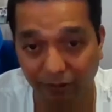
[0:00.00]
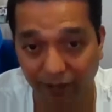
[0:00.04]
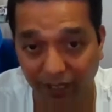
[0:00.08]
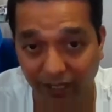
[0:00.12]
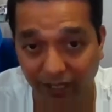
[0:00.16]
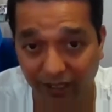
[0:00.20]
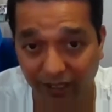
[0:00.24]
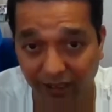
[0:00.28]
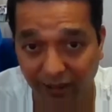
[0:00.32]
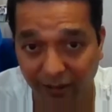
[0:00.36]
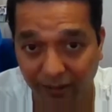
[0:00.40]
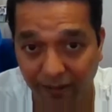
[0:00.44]

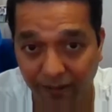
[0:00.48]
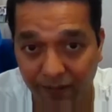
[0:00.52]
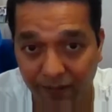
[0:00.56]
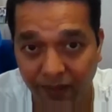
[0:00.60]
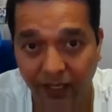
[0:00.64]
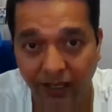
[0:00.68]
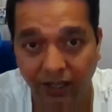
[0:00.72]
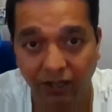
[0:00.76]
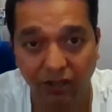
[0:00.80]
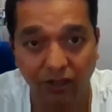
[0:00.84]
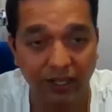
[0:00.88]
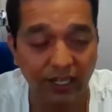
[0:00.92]
well.
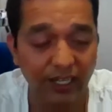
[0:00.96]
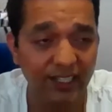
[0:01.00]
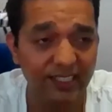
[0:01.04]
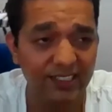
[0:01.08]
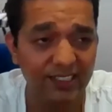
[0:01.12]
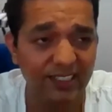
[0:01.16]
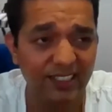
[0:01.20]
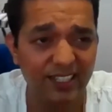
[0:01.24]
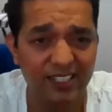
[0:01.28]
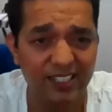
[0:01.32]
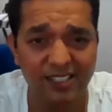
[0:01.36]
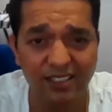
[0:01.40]
Okay, it
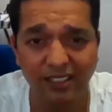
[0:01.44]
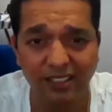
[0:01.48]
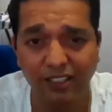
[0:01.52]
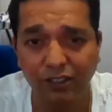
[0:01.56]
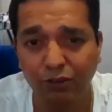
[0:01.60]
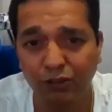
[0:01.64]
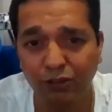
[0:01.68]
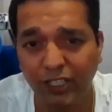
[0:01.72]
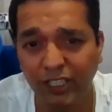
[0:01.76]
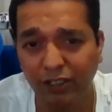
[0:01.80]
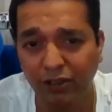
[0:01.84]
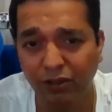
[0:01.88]
is just you
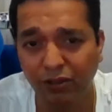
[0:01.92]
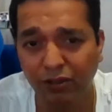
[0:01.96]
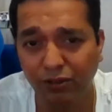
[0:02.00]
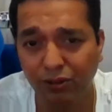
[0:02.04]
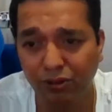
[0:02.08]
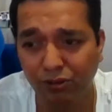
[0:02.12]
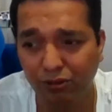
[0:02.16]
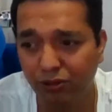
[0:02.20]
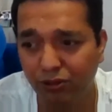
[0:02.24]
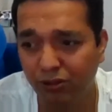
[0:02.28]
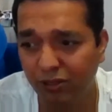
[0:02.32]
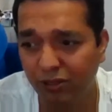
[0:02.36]
need to
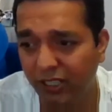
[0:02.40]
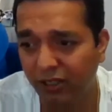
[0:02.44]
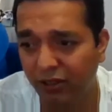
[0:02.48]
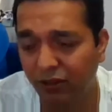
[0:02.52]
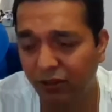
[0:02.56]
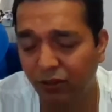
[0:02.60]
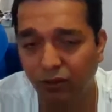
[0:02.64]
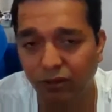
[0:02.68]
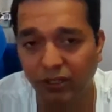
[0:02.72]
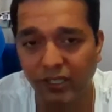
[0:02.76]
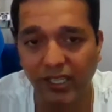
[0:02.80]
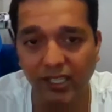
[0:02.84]

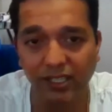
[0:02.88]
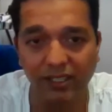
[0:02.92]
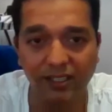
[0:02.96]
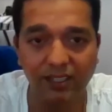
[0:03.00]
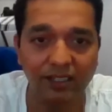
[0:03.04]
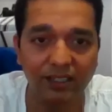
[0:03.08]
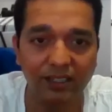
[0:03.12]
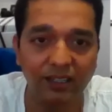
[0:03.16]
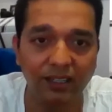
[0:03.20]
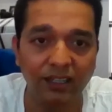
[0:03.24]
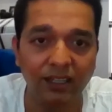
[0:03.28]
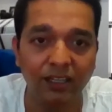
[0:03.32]
read
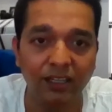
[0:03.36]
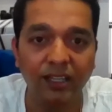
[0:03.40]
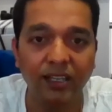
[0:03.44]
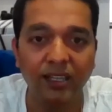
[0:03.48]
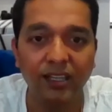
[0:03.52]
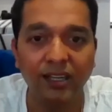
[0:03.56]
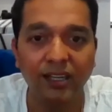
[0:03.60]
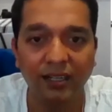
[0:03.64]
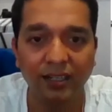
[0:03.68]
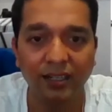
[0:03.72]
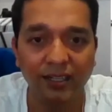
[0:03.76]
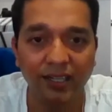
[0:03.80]
the
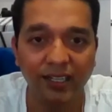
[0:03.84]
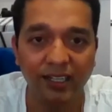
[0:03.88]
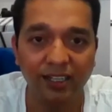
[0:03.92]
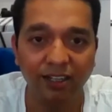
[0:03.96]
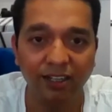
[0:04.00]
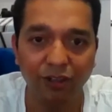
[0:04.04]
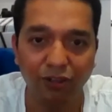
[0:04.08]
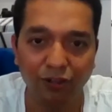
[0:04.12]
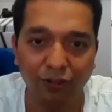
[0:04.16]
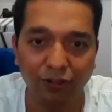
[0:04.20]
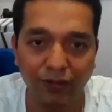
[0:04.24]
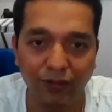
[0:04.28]
content
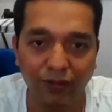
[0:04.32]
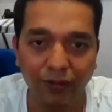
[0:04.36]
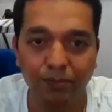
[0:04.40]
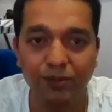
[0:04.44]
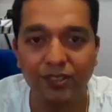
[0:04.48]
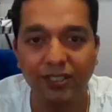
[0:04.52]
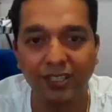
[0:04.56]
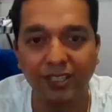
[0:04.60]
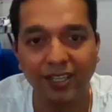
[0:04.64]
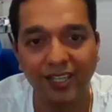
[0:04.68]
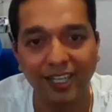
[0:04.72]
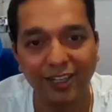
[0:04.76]
on a
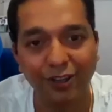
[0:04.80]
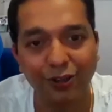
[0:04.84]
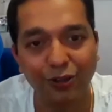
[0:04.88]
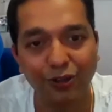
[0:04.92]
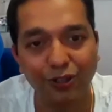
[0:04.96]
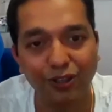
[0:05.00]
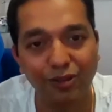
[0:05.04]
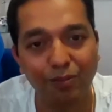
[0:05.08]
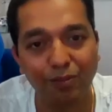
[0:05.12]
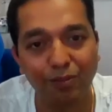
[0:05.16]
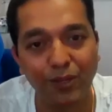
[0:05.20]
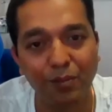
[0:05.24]
website or
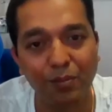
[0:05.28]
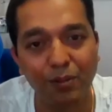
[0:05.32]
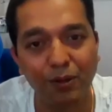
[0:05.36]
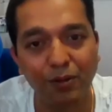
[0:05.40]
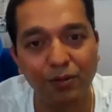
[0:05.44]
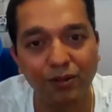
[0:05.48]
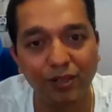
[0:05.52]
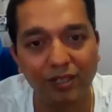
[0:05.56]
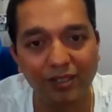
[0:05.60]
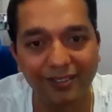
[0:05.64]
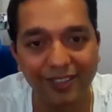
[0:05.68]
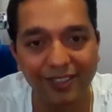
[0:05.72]
the
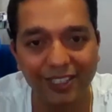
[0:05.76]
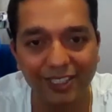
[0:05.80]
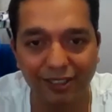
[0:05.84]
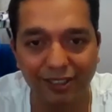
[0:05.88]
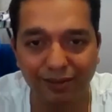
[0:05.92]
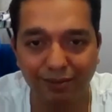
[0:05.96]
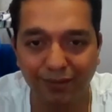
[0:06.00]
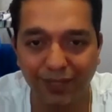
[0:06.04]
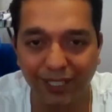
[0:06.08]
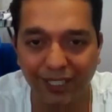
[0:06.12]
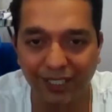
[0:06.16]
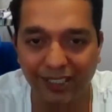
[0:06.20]
paperwork which
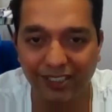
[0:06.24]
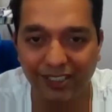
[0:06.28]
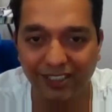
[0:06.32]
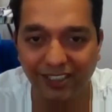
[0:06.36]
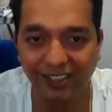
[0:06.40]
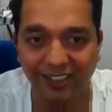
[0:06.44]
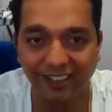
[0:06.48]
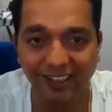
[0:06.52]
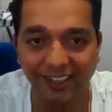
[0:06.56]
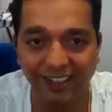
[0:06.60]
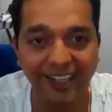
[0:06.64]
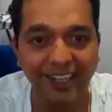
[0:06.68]
is
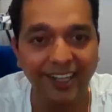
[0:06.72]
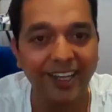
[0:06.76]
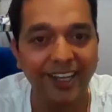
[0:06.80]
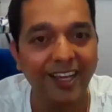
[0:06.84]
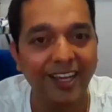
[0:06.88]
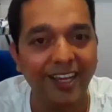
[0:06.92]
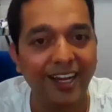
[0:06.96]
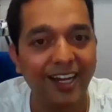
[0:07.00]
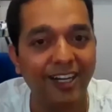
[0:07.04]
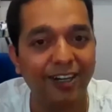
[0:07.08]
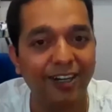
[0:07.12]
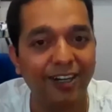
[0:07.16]
mentioned,
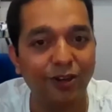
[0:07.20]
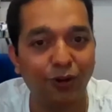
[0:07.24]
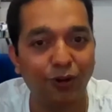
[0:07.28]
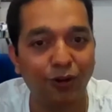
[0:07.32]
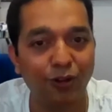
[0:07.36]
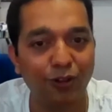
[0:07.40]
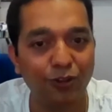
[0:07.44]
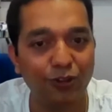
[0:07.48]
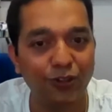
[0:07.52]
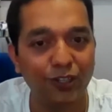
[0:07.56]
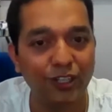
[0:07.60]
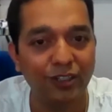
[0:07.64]
and all
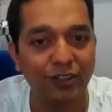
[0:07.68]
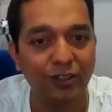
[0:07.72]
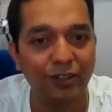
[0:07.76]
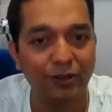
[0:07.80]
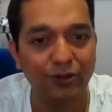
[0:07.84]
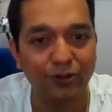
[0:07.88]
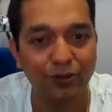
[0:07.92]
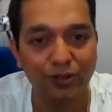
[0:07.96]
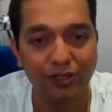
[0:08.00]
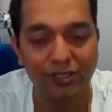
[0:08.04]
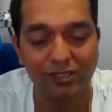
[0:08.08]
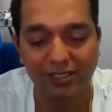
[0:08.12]
you need to
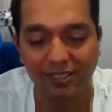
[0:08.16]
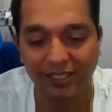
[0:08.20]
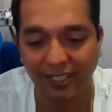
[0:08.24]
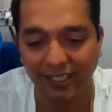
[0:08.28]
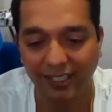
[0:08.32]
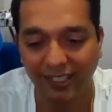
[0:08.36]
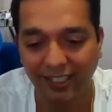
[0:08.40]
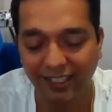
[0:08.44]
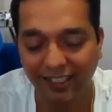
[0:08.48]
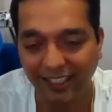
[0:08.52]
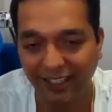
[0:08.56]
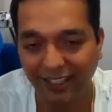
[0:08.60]
do is
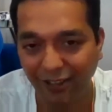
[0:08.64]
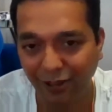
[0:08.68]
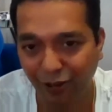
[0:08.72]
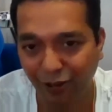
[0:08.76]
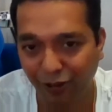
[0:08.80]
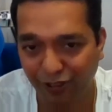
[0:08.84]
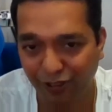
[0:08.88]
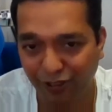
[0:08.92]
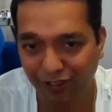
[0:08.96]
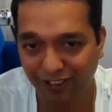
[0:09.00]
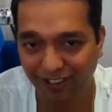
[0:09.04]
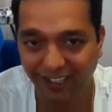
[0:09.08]
send it
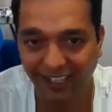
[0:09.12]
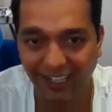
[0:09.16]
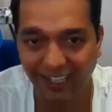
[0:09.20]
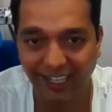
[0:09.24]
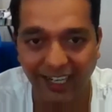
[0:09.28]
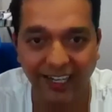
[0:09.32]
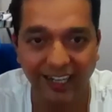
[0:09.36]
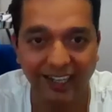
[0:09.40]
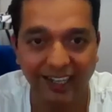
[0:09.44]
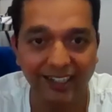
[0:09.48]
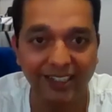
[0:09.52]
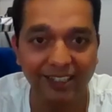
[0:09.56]
across
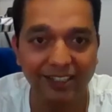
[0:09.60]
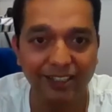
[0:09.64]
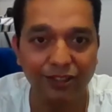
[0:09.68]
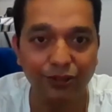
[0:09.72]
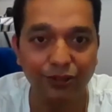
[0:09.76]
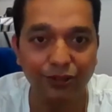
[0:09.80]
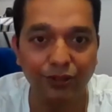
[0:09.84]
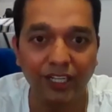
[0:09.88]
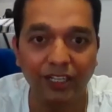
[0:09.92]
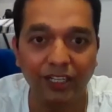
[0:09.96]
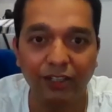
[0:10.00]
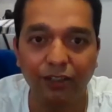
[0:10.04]
and
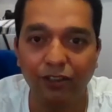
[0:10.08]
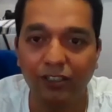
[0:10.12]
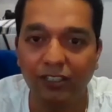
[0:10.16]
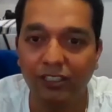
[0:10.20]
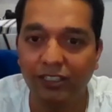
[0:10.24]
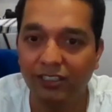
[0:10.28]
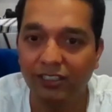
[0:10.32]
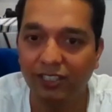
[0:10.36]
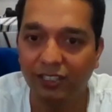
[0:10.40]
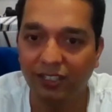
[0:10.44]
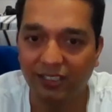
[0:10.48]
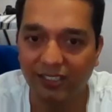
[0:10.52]
you get your
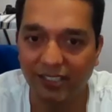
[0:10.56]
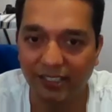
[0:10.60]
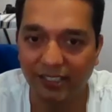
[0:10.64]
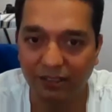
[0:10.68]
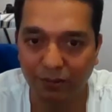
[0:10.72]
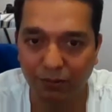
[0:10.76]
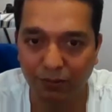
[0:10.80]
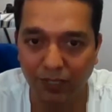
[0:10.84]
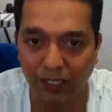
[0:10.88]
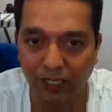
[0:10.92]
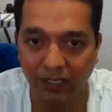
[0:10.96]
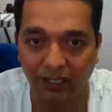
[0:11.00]
initial
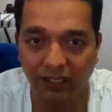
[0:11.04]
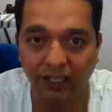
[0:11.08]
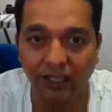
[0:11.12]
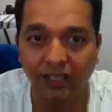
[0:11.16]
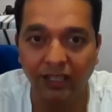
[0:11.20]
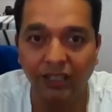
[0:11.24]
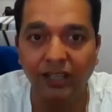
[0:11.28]
assessment